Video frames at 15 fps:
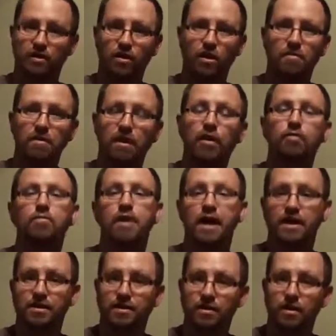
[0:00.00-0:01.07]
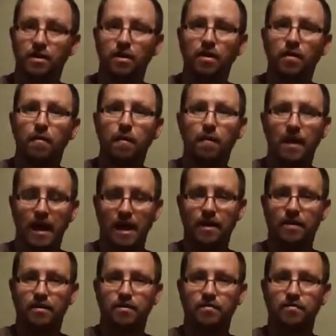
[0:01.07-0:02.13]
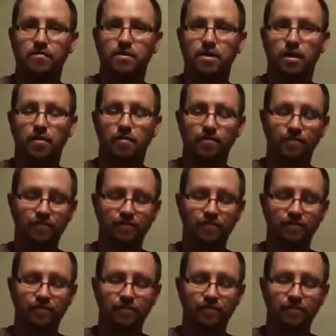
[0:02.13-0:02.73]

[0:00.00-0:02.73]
going to be your best bet. So,